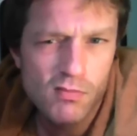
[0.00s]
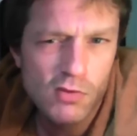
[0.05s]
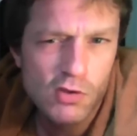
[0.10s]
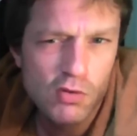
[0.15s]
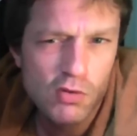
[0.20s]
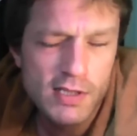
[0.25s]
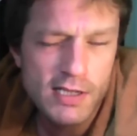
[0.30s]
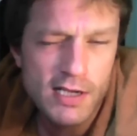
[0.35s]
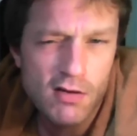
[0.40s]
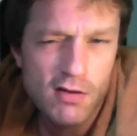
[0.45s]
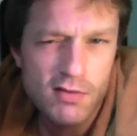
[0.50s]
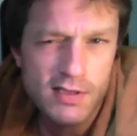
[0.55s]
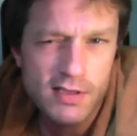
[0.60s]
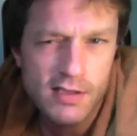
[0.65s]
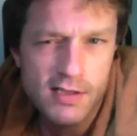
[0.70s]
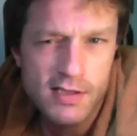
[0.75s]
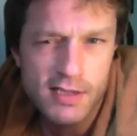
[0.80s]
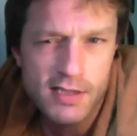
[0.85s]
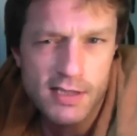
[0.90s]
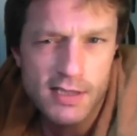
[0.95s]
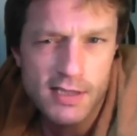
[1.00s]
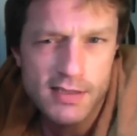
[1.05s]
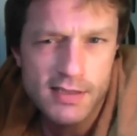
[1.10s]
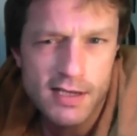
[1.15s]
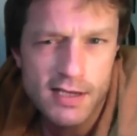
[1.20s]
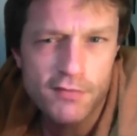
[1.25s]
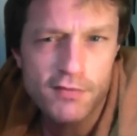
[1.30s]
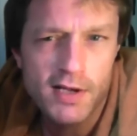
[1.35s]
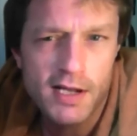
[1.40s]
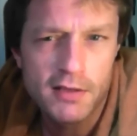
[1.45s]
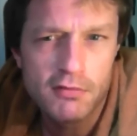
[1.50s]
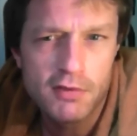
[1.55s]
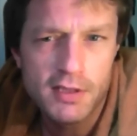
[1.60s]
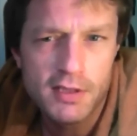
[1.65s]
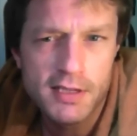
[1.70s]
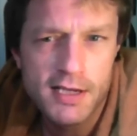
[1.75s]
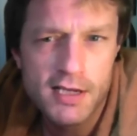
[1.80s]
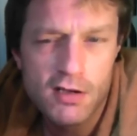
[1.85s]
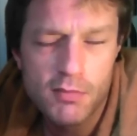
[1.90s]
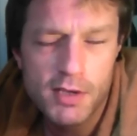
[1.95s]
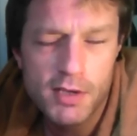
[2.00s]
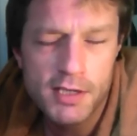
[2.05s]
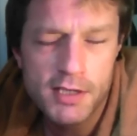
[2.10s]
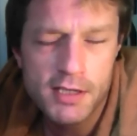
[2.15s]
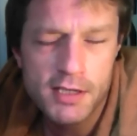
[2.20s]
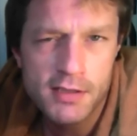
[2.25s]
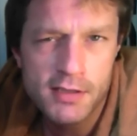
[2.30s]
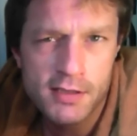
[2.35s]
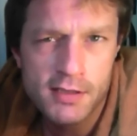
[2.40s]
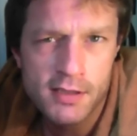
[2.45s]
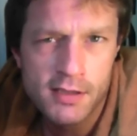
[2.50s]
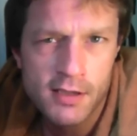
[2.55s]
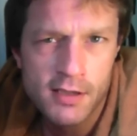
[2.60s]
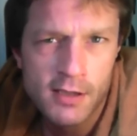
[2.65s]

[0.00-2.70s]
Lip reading: 2,700 kilometers,